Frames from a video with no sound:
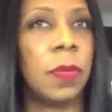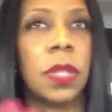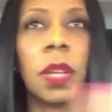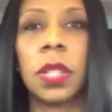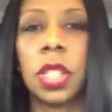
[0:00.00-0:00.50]
It
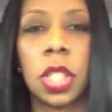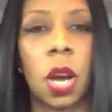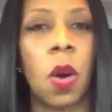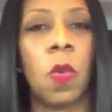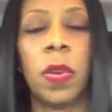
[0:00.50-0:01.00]
was on the
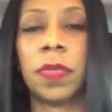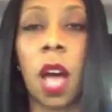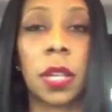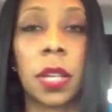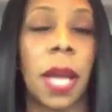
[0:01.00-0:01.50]
show, and we've
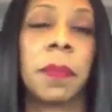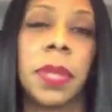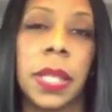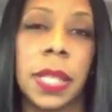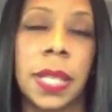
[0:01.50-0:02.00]
talked about it
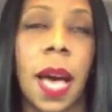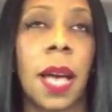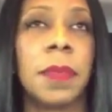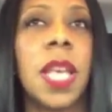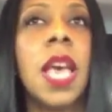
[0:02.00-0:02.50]
plenty of
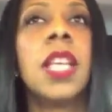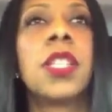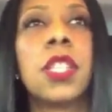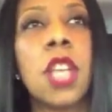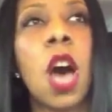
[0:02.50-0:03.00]
times.
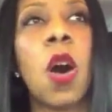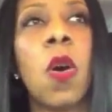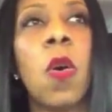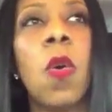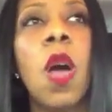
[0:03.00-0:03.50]

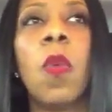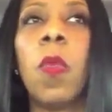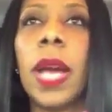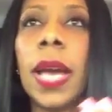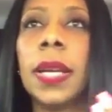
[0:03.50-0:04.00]
So
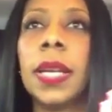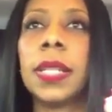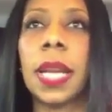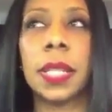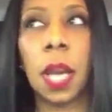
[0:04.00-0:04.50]
when
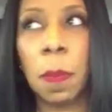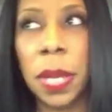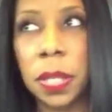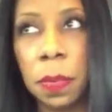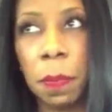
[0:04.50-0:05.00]
Chantel
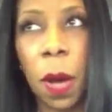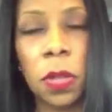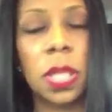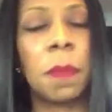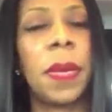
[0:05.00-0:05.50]

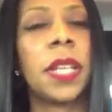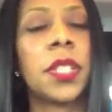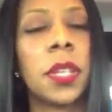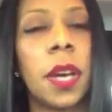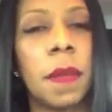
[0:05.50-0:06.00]
posted a
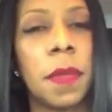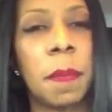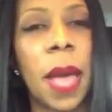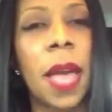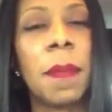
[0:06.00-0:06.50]
picture of the
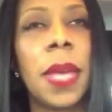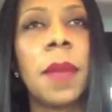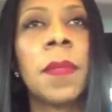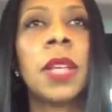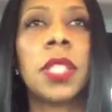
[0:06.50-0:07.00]

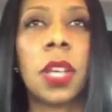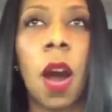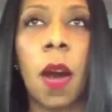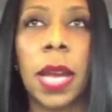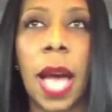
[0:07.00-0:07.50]
baby,
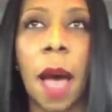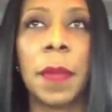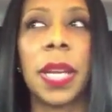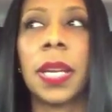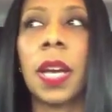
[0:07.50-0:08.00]
Takari
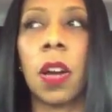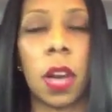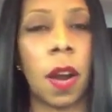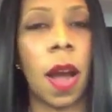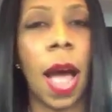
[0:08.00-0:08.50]
commented on
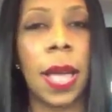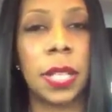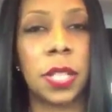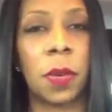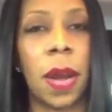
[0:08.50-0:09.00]
her
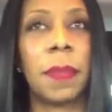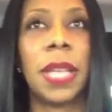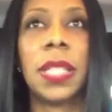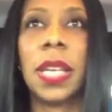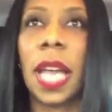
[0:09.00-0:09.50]
Instagram that
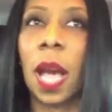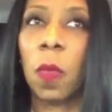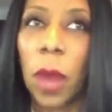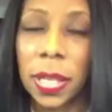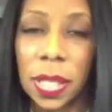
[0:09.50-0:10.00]
she can't
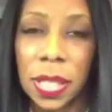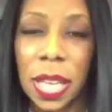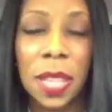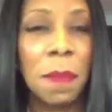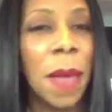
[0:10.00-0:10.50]
wait to
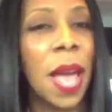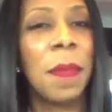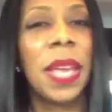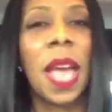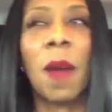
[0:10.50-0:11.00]
see the
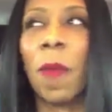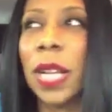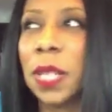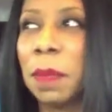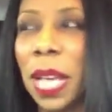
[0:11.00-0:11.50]
baby, can't wait
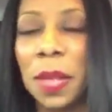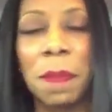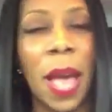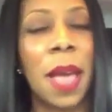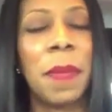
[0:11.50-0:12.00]
to meet the
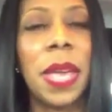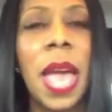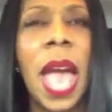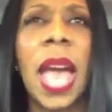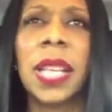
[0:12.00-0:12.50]
baby,
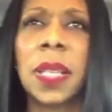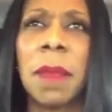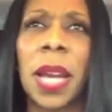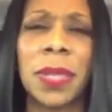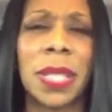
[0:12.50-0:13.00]
and
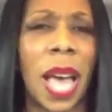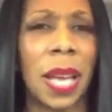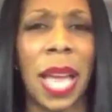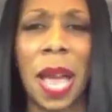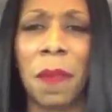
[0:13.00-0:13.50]
somebody was
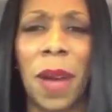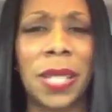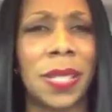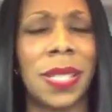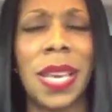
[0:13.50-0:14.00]
like, can't
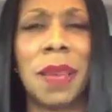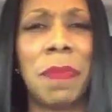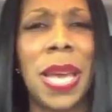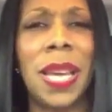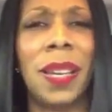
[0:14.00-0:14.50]
wait to see and
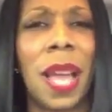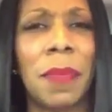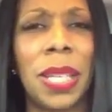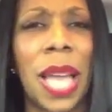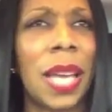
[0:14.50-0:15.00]
meet? I
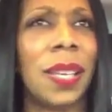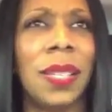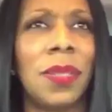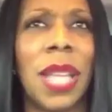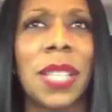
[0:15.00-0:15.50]
mean,
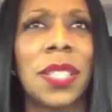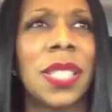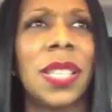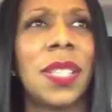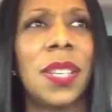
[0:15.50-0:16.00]
like, that's your
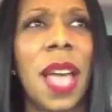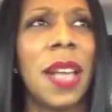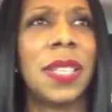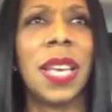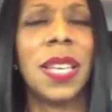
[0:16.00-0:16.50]
sister, you
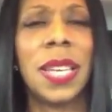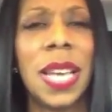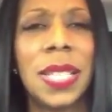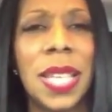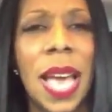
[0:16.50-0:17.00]
ain't seen your
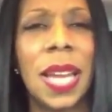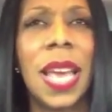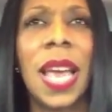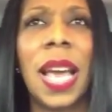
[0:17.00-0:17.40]
niece yet?